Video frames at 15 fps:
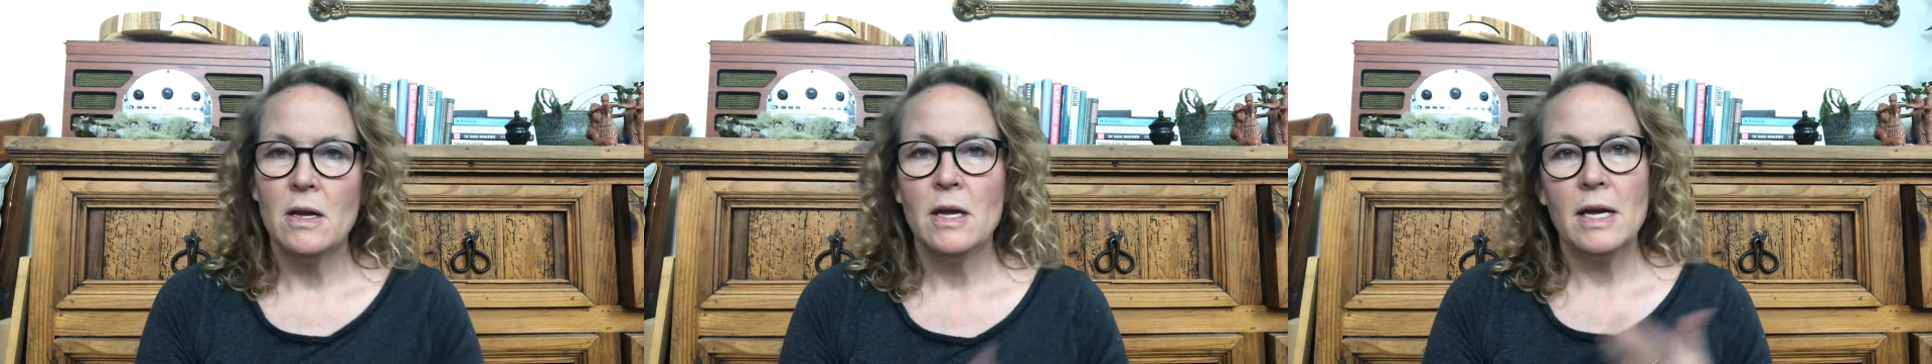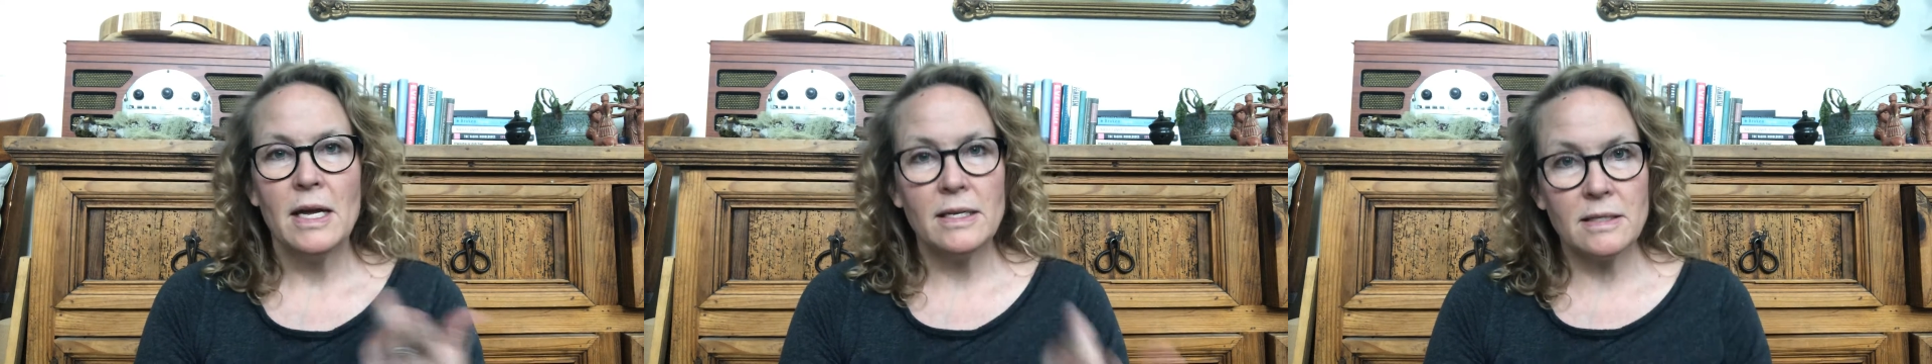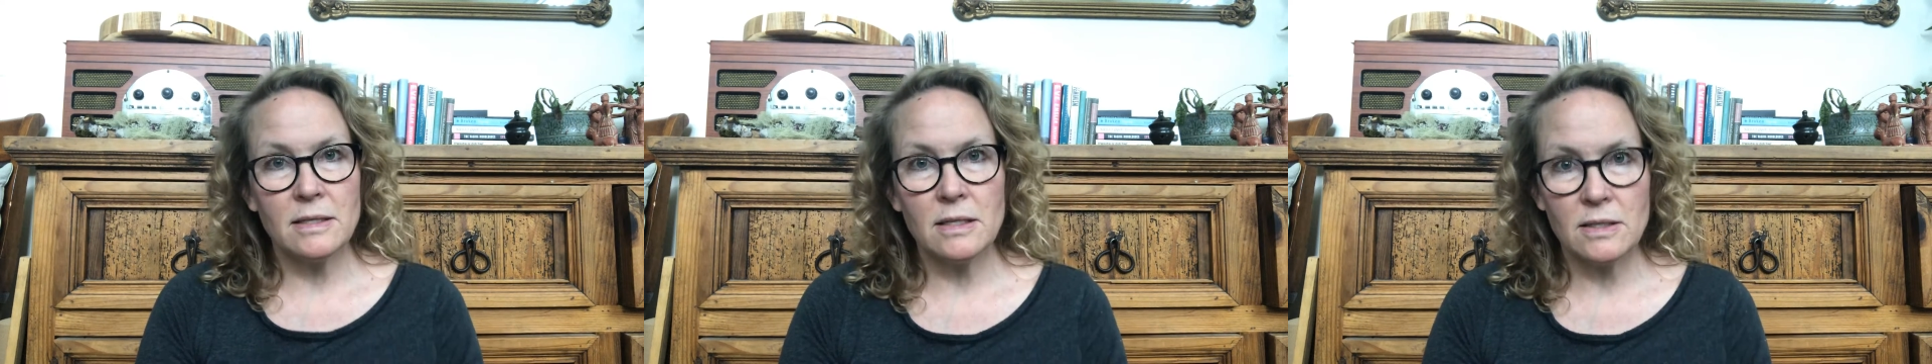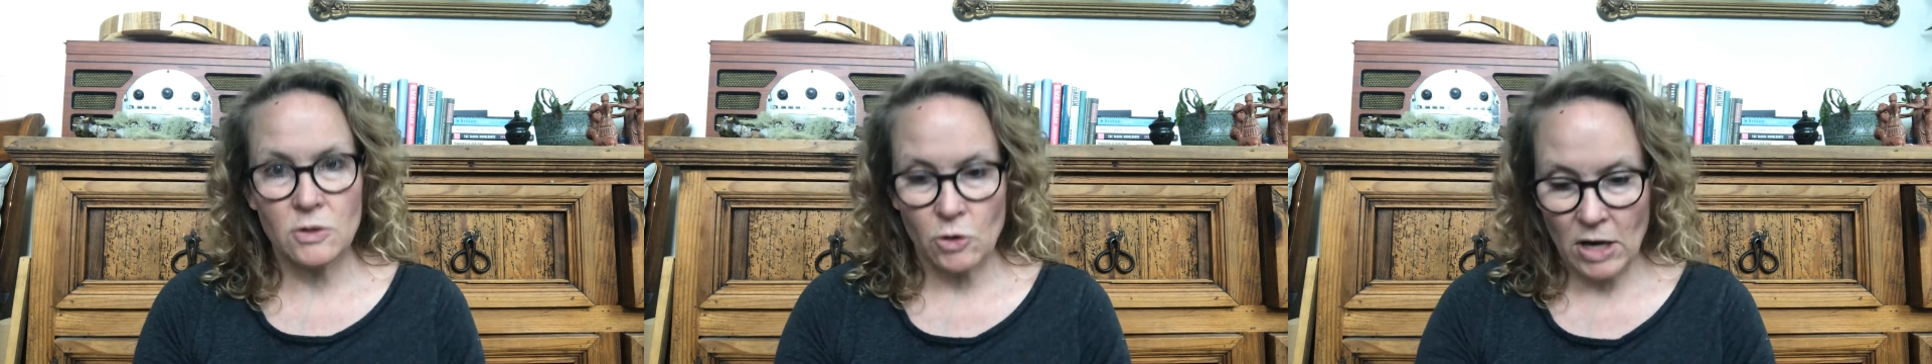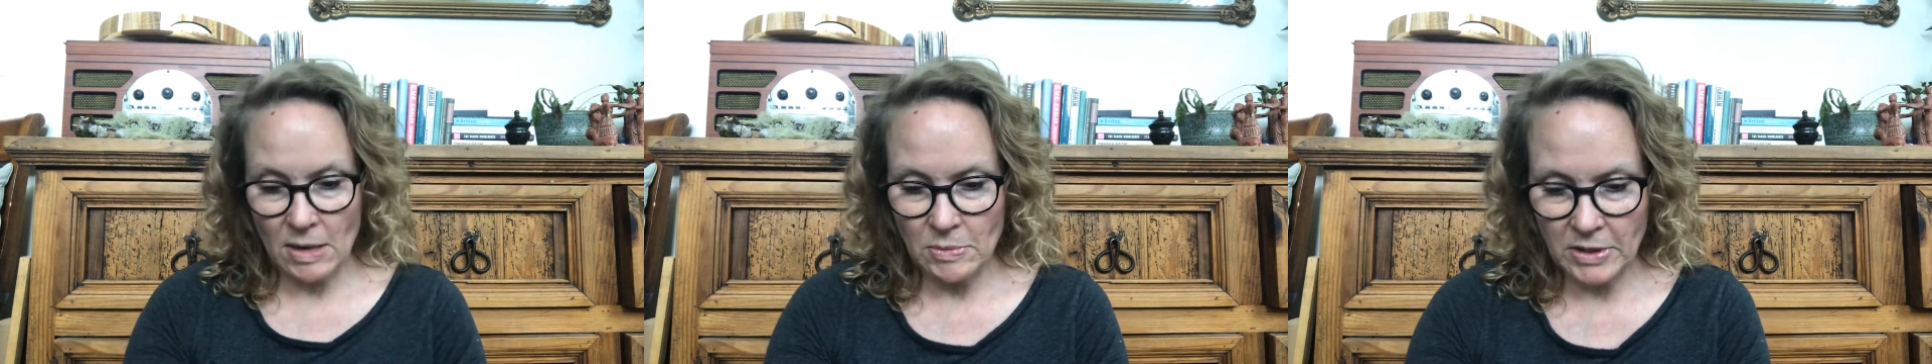It's
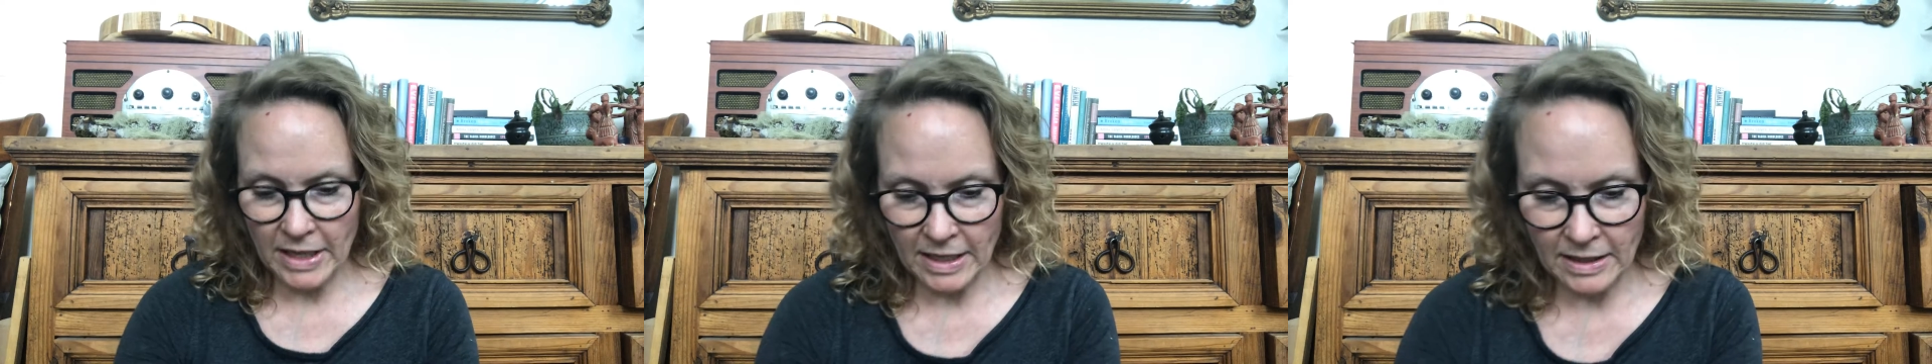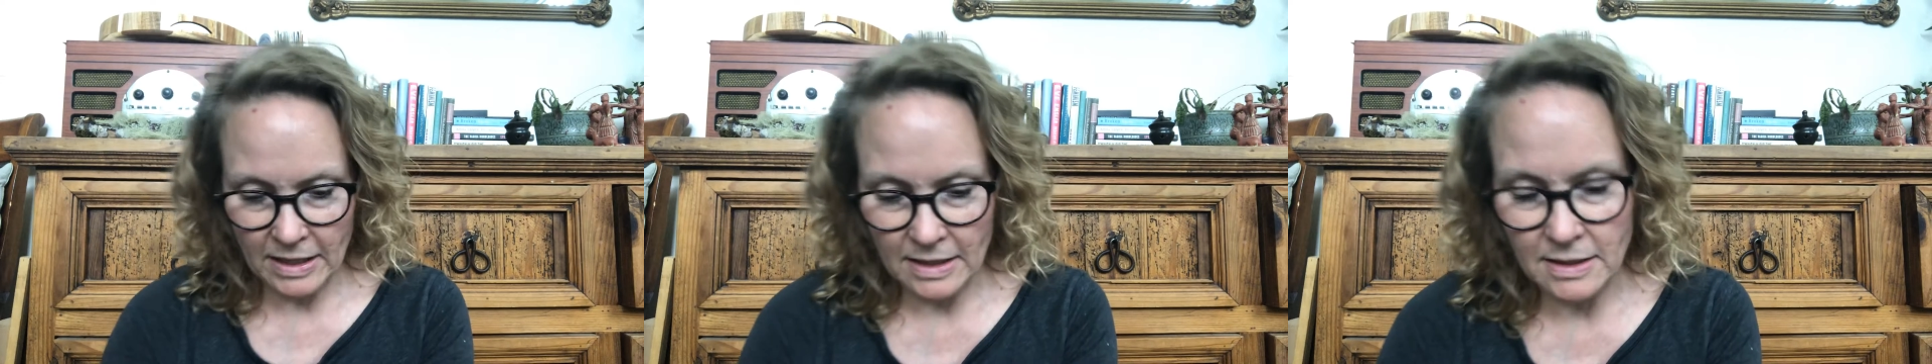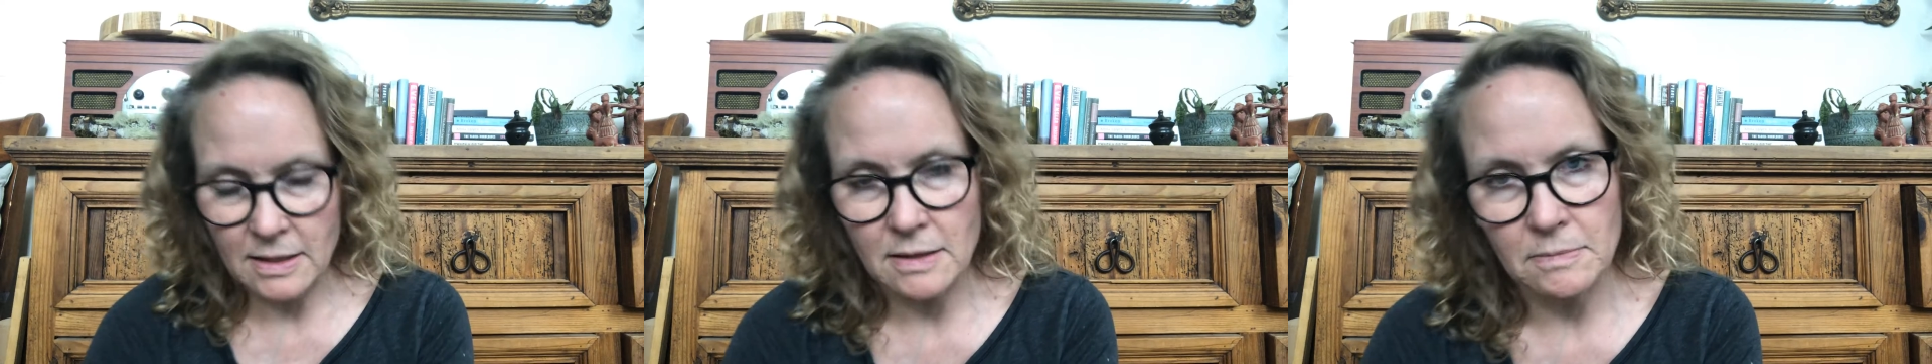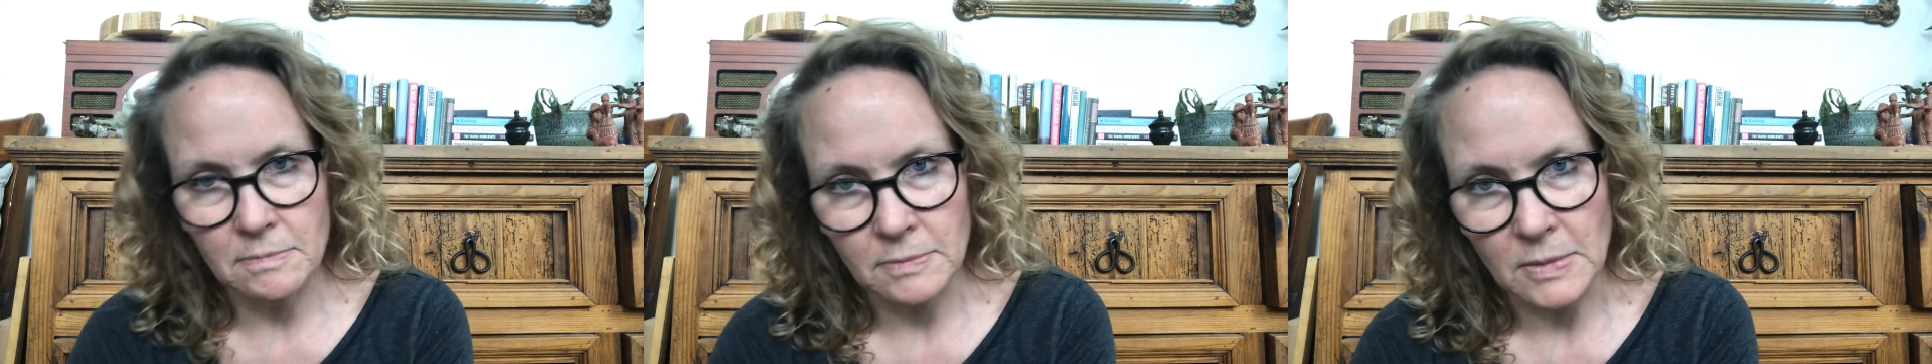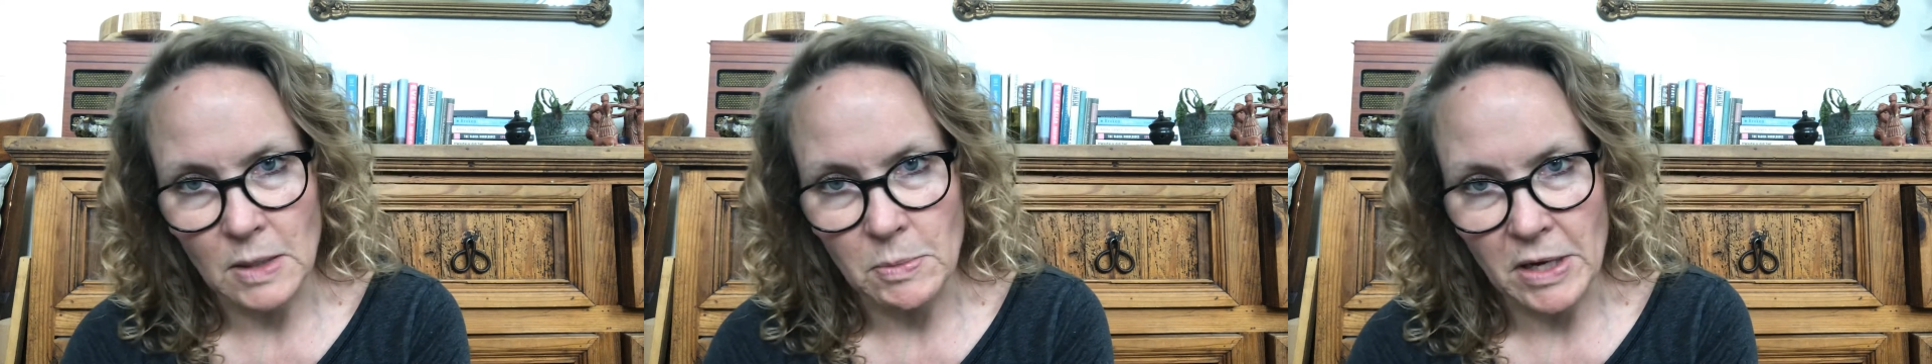described like this.
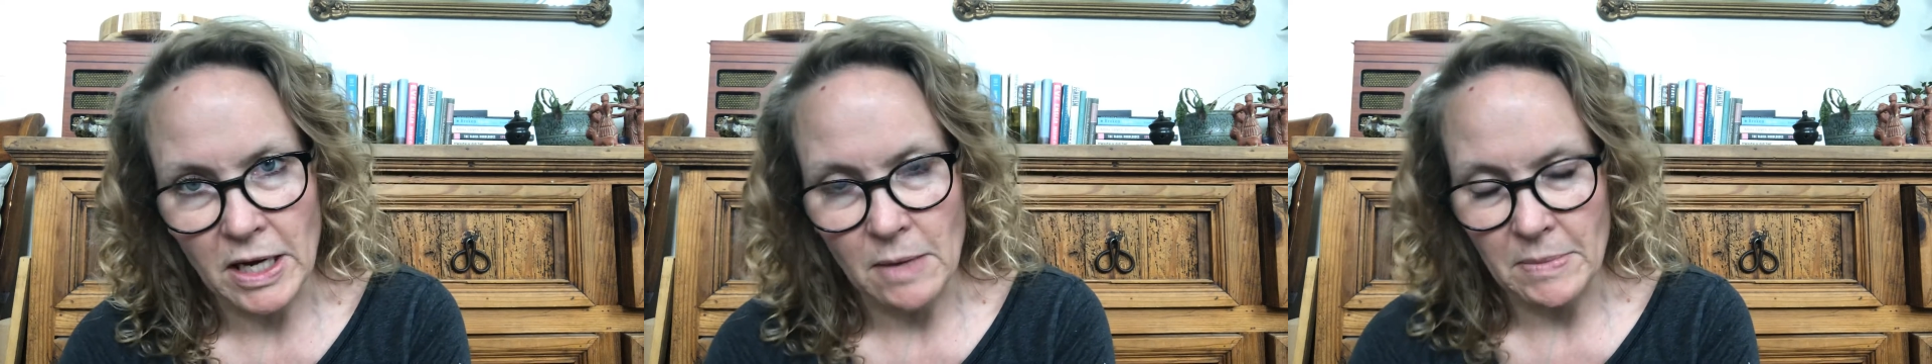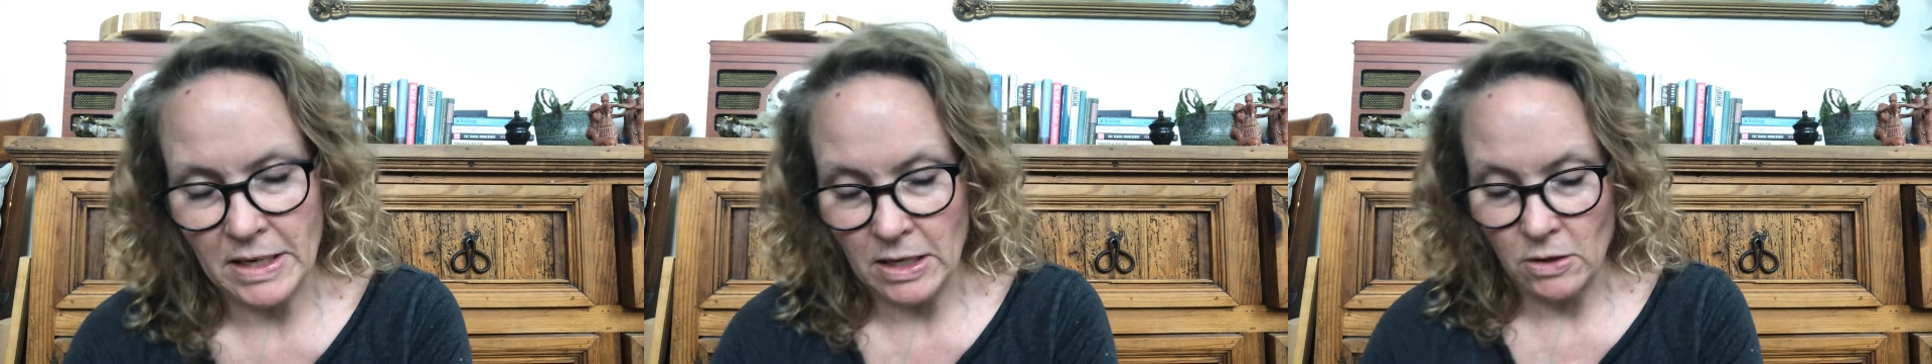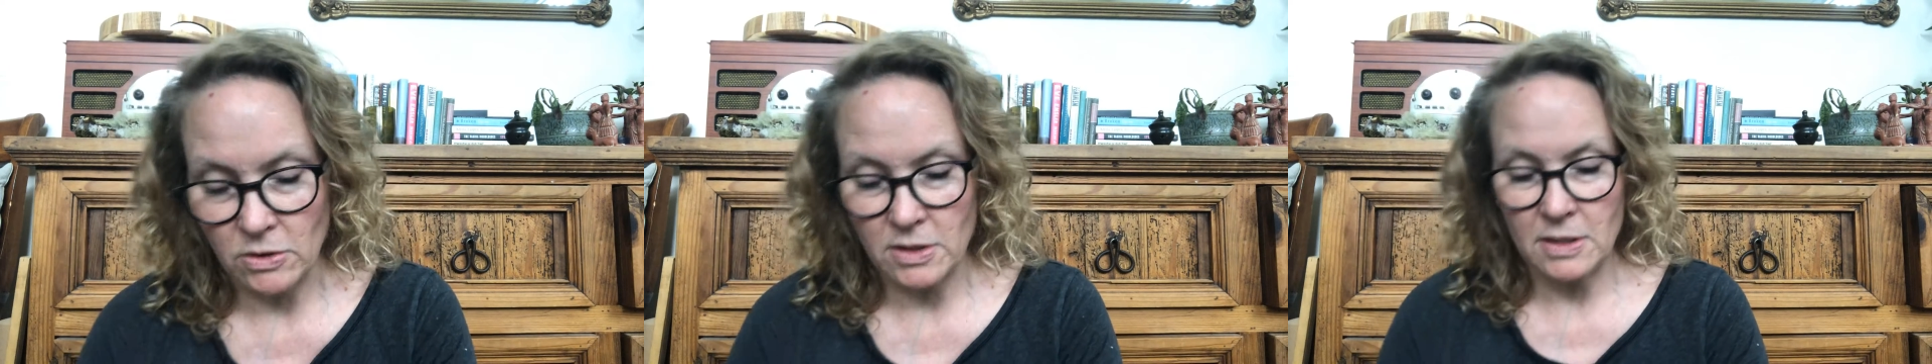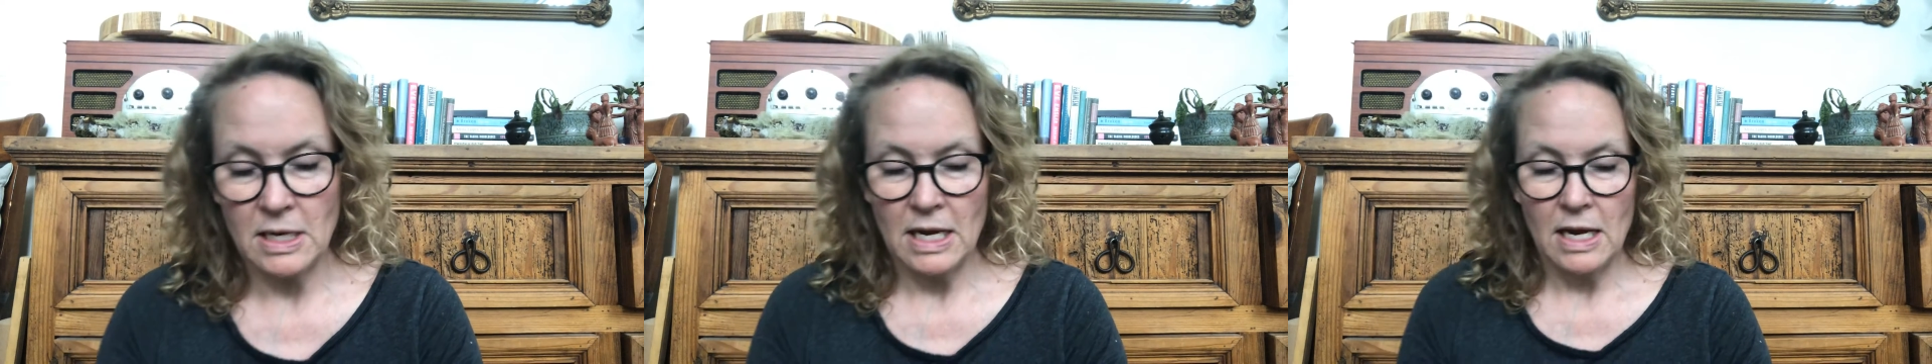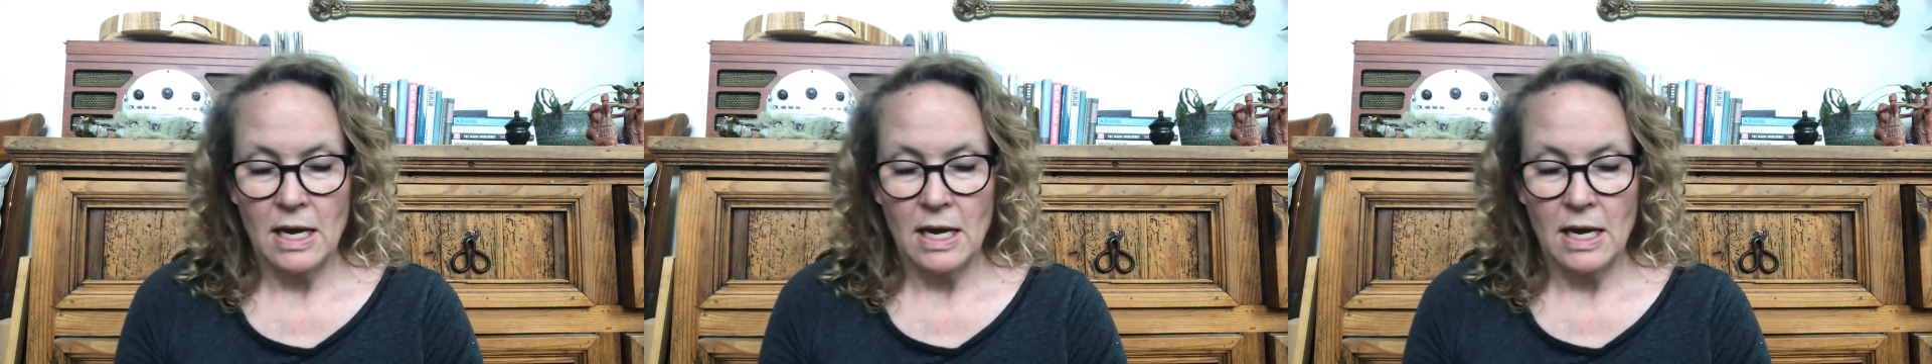I pick up my notes.